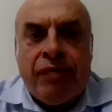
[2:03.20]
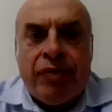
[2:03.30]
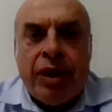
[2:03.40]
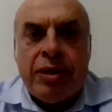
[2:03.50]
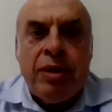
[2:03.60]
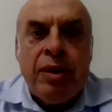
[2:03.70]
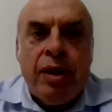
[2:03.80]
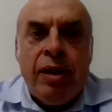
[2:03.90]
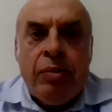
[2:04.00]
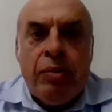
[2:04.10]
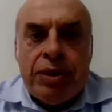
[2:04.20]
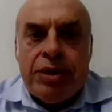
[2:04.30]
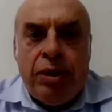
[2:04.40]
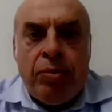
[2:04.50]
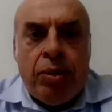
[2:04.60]
their friends will
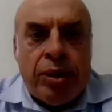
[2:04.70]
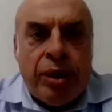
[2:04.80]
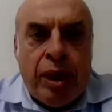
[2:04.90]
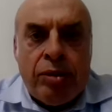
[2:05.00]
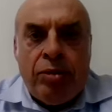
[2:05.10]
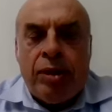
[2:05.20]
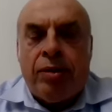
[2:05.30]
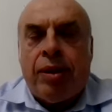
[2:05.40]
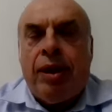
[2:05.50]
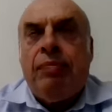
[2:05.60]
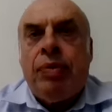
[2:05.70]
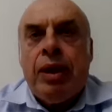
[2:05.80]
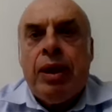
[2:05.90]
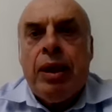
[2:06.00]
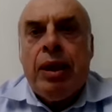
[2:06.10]
see what they are doing to them.
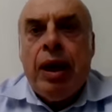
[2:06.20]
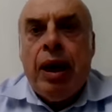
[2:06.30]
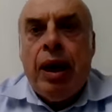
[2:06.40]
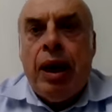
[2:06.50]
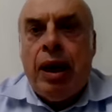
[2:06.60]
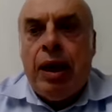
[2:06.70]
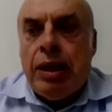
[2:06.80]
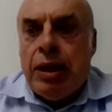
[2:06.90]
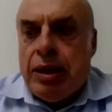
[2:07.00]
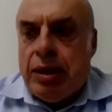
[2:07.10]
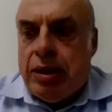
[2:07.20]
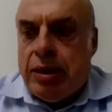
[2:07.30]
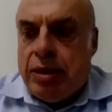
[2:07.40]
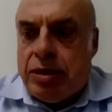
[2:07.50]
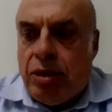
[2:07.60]
Uh,
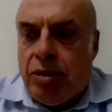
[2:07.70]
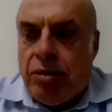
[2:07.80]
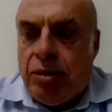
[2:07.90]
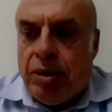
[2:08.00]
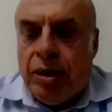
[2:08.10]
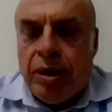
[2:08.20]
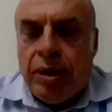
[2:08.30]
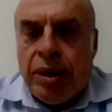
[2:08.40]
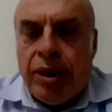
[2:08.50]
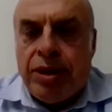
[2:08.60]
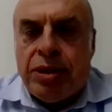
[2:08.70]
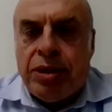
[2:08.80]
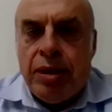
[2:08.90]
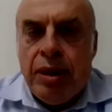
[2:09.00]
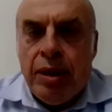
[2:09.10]
so uh, this
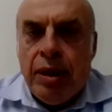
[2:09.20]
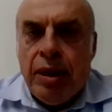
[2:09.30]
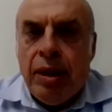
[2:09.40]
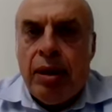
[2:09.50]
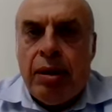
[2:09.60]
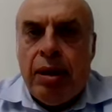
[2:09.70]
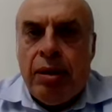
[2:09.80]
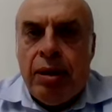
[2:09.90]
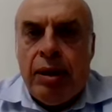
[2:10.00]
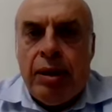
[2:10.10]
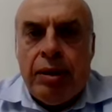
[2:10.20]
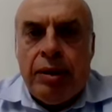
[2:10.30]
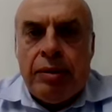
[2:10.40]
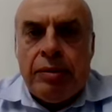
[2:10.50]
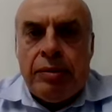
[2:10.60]
uh,
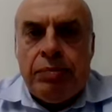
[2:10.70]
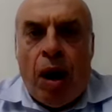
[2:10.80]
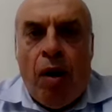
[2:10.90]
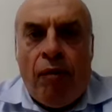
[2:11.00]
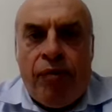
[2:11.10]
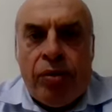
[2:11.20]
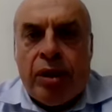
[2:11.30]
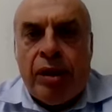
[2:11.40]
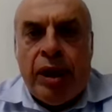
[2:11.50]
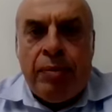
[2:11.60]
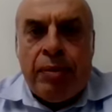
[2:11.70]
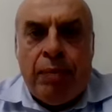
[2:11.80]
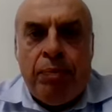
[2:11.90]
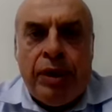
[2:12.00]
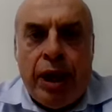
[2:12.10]
powerful connect
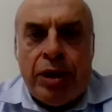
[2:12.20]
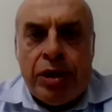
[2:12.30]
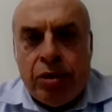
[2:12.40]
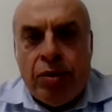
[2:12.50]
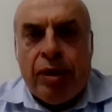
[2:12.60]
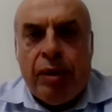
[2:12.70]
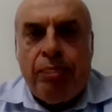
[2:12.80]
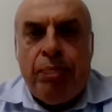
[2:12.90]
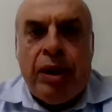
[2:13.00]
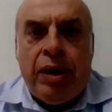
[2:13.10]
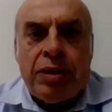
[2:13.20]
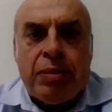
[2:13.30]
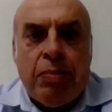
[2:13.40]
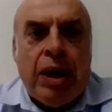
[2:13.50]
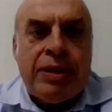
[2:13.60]
combination of the biggest
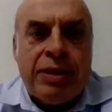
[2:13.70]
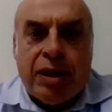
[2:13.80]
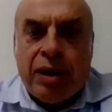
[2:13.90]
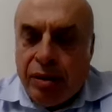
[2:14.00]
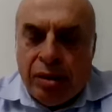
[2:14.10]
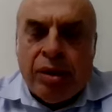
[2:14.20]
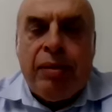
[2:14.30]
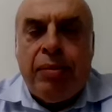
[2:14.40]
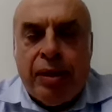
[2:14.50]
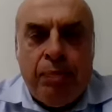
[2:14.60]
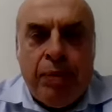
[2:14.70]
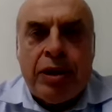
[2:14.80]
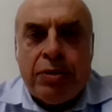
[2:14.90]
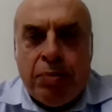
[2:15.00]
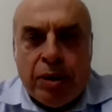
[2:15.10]
massacre, not the, the
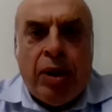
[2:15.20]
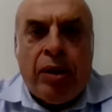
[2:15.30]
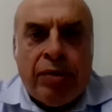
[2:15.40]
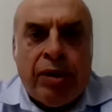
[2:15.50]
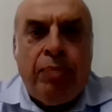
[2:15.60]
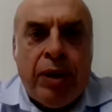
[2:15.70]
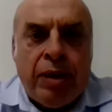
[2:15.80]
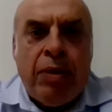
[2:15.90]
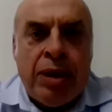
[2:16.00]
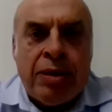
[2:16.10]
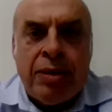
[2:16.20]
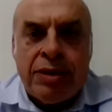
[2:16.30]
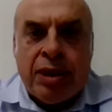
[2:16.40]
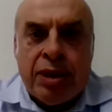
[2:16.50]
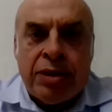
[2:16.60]
biggest, but one of the big
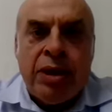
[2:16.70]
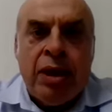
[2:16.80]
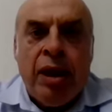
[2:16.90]
massacres